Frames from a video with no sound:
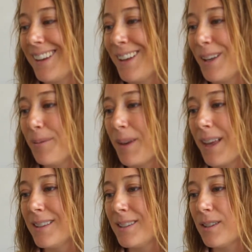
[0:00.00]

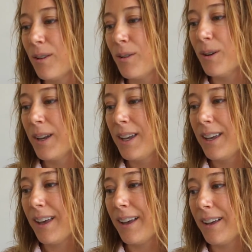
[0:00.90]
And so
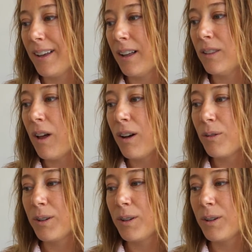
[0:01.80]
along